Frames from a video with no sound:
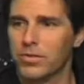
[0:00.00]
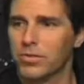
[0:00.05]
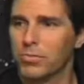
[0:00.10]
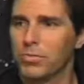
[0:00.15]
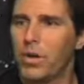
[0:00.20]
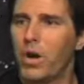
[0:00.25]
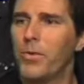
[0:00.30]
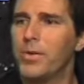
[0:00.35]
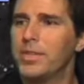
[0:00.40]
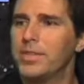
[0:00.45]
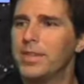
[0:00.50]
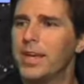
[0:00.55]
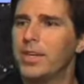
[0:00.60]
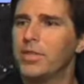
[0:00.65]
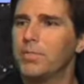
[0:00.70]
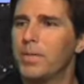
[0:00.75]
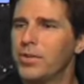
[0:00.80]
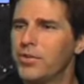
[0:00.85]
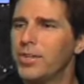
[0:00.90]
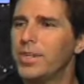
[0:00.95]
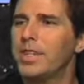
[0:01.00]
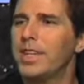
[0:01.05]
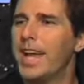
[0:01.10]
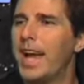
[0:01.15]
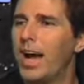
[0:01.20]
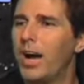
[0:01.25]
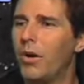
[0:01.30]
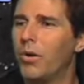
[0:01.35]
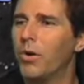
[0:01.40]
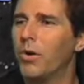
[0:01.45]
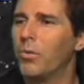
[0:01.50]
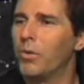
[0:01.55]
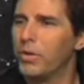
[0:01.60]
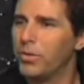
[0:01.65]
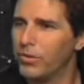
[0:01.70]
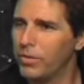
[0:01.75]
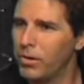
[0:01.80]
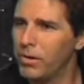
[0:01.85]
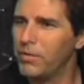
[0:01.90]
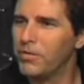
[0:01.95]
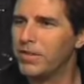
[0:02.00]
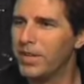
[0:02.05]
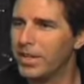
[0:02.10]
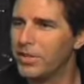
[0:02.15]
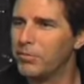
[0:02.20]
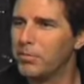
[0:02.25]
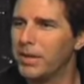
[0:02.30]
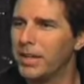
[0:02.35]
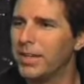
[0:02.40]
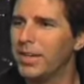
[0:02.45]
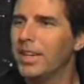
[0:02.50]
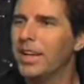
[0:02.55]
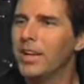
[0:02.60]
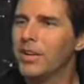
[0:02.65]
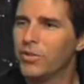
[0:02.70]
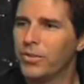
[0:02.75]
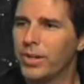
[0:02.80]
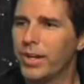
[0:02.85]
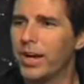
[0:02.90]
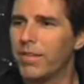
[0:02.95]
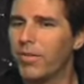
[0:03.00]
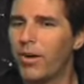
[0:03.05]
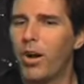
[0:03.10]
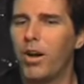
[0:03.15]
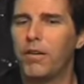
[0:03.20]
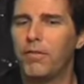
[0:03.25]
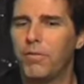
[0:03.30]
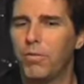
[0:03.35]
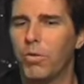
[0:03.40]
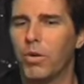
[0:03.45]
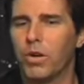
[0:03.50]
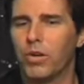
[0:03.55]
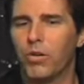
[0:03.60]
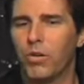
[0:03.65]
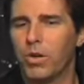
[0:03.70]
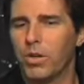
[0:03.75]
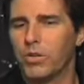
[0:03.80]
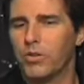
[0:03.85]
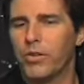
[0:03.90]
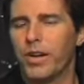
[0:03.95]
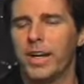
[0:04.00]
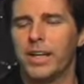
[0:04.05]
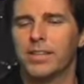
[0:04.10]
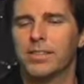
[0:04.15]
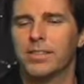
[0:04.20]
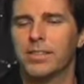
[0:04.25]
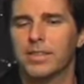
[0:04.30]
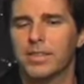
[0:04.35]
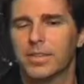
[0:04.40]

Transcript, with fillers: So we always say, especially now, reserve judgment till you have all four core traits.